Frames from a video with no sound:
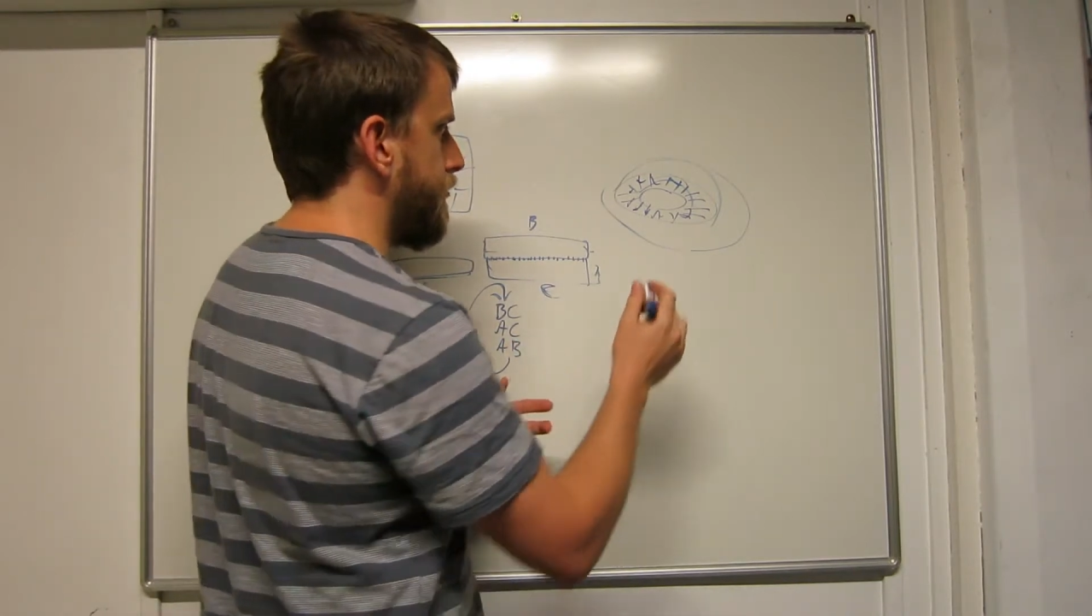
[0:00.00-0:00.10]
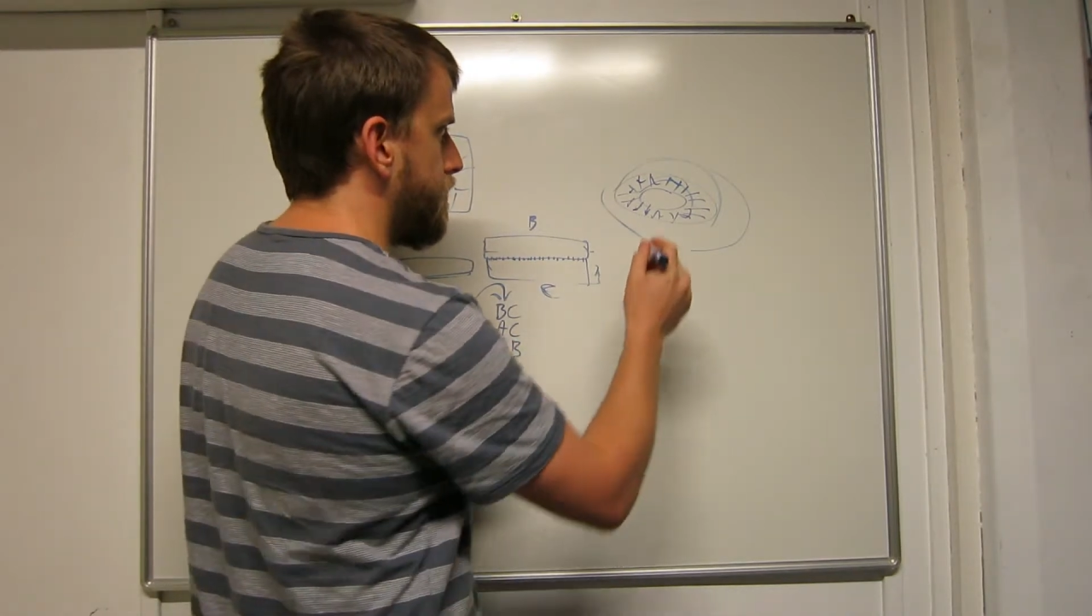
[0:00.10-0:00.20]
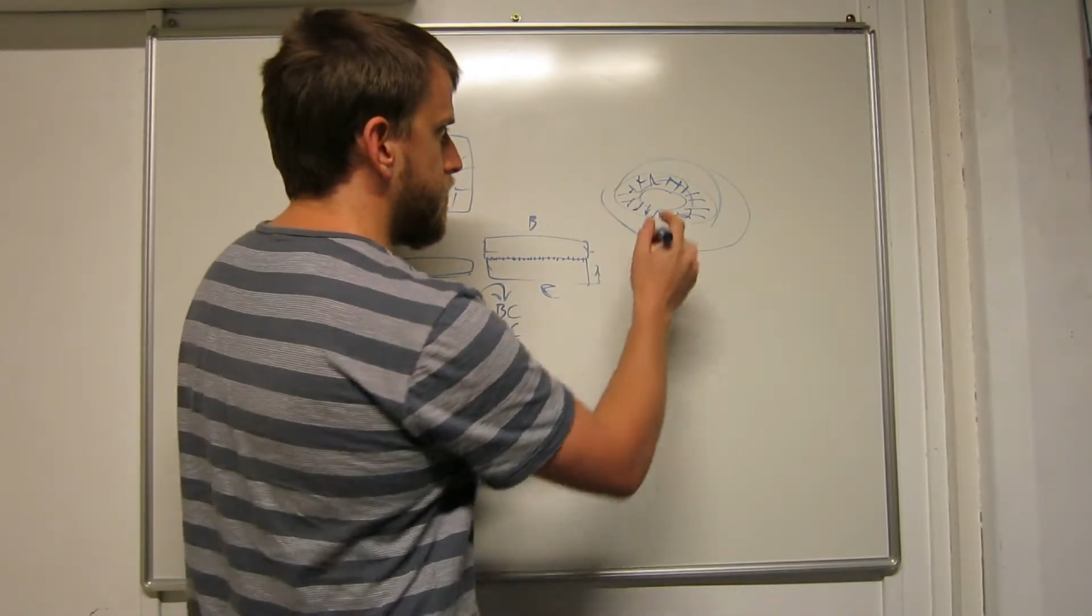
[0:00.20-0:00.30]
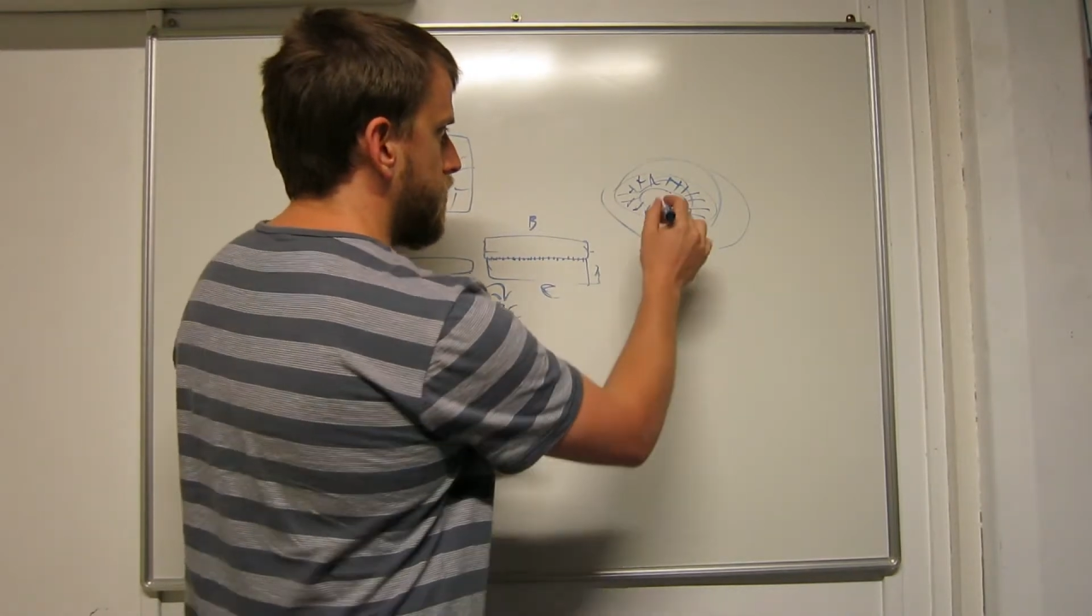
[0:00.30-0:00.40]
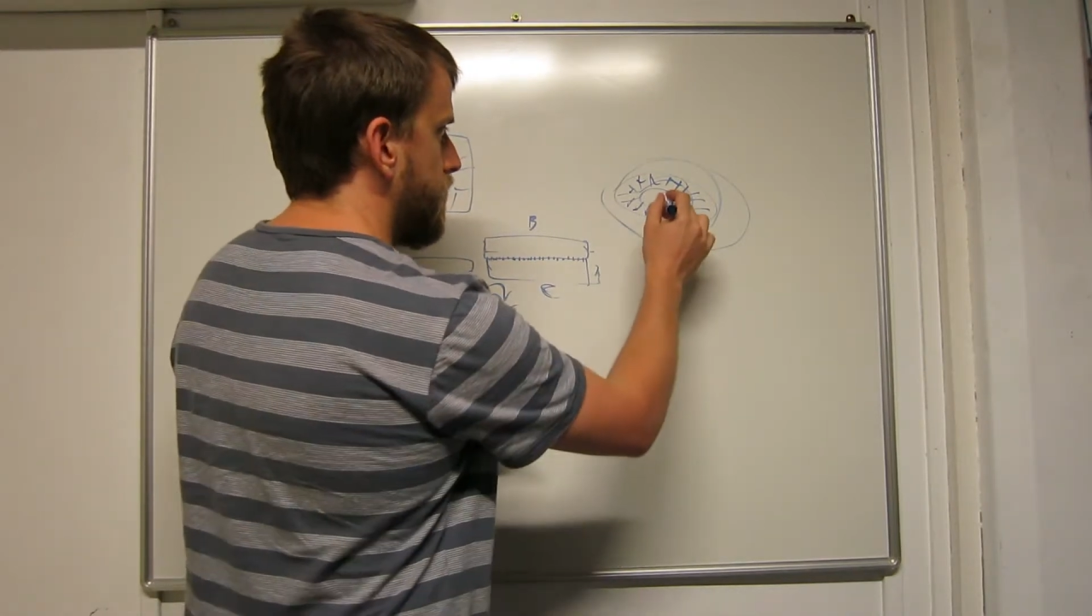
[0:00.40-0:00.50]

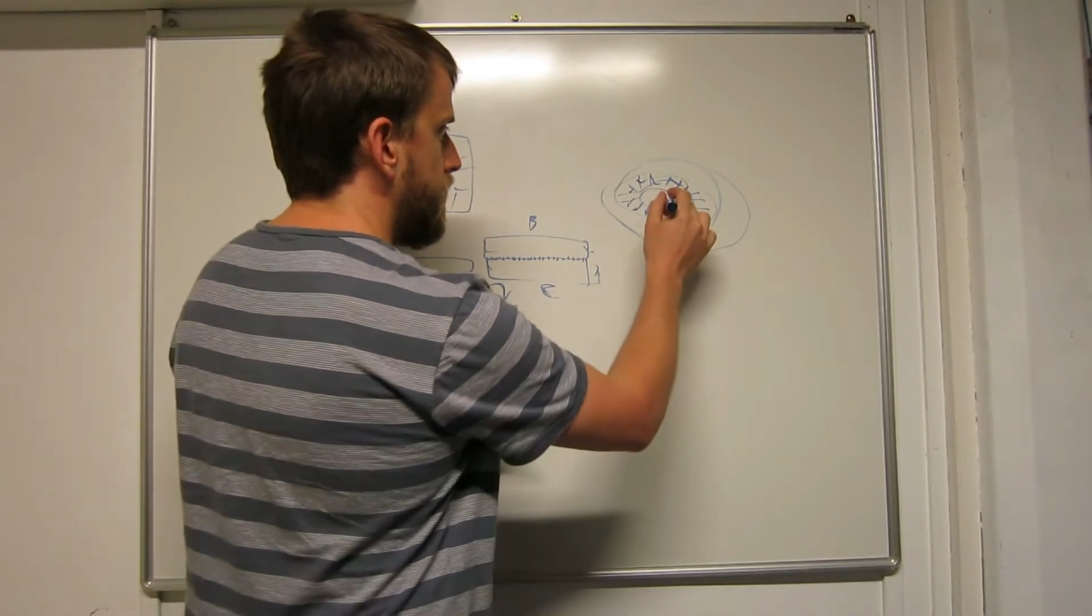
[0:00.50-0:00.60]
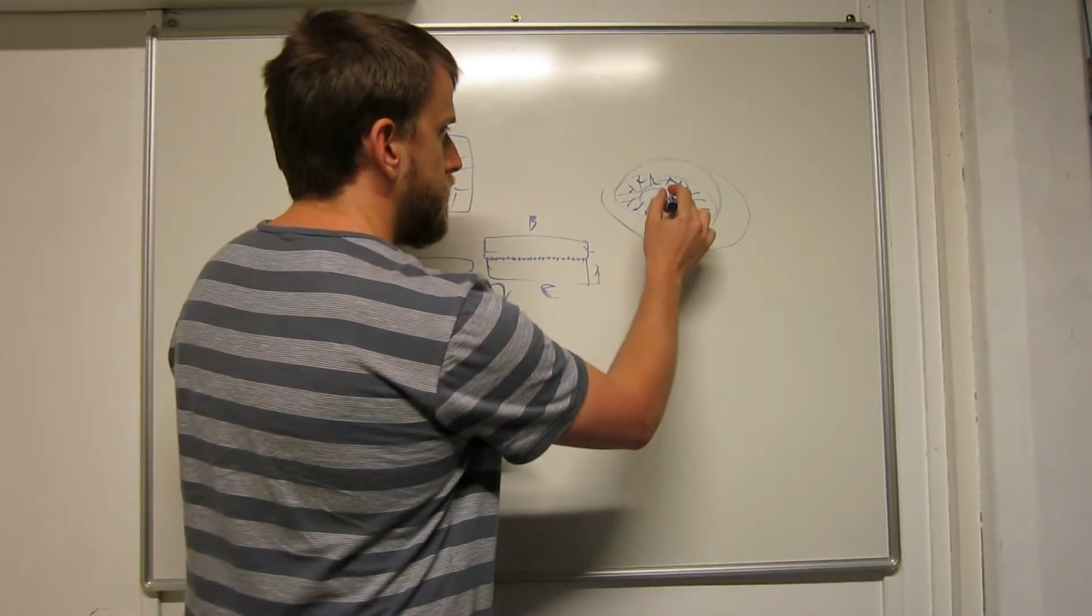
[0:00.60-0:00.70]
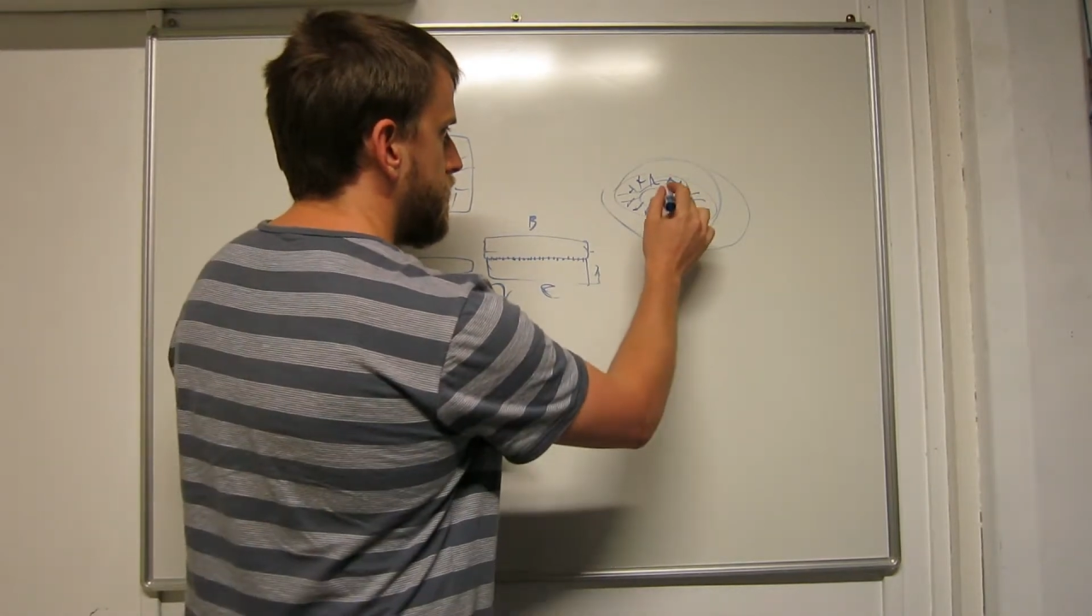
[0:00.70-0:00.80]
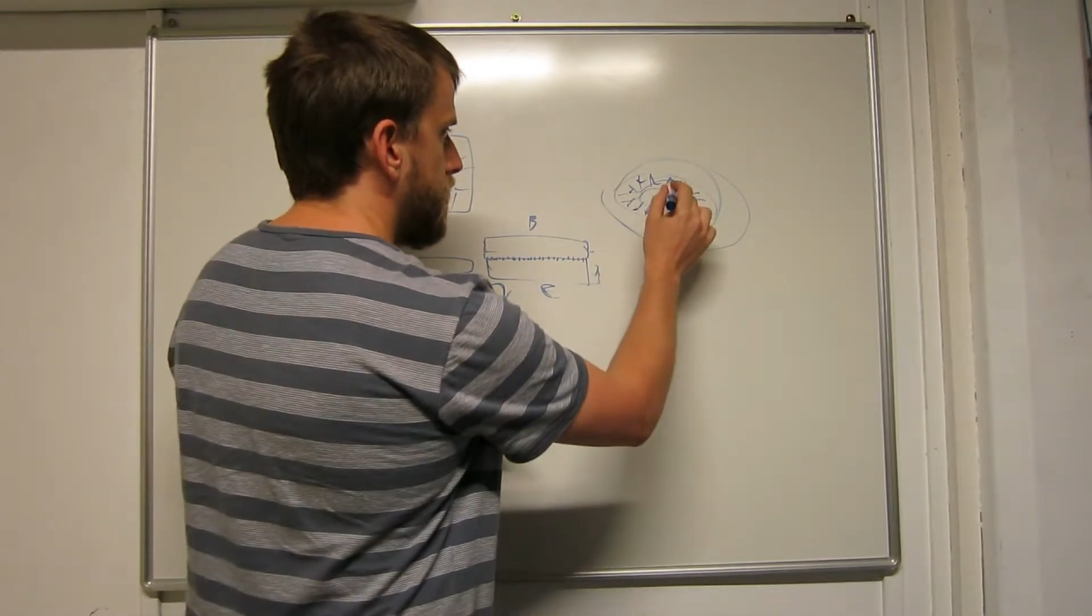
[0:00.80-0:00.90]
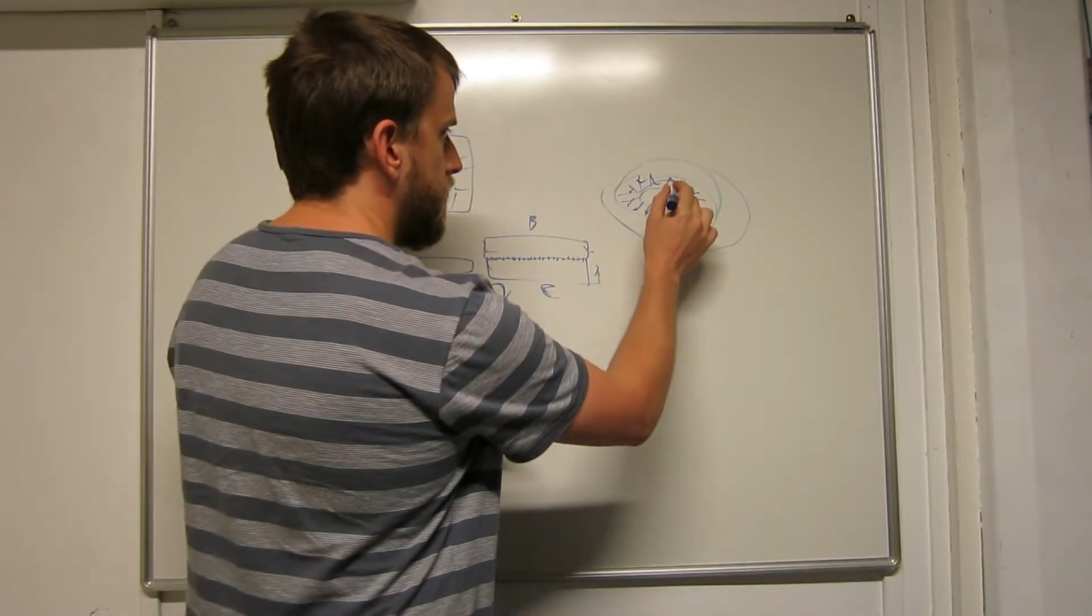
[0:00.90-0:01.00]
So
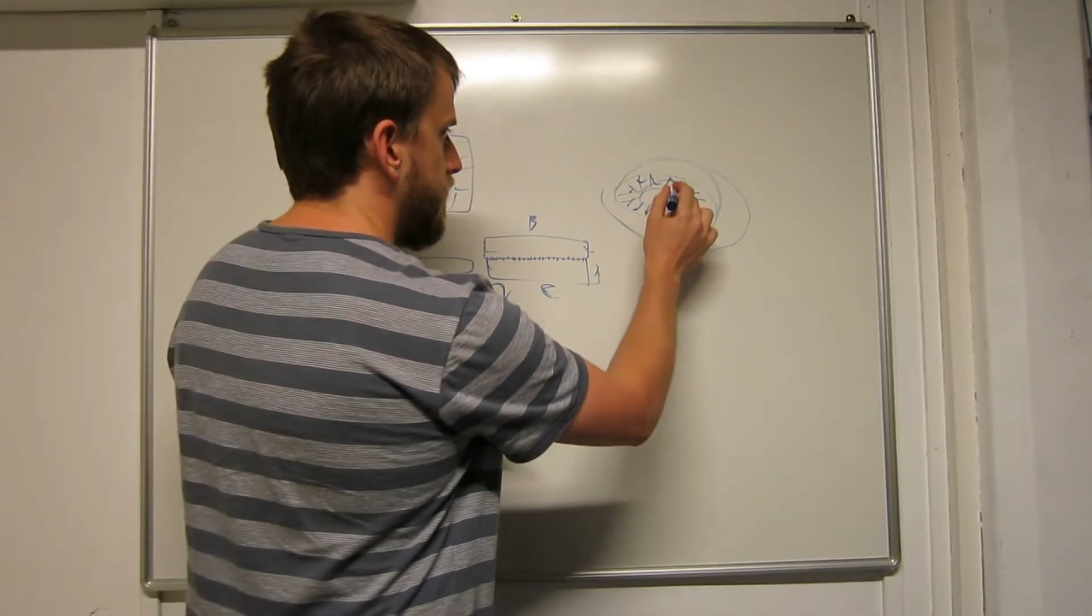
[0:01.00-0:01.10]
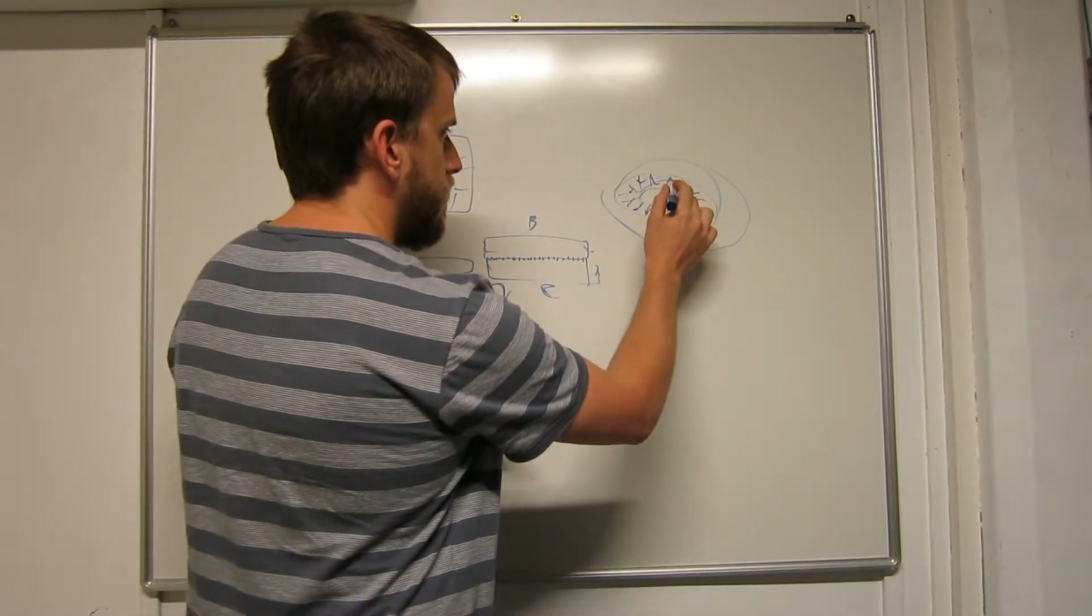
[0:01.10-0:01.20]
inside,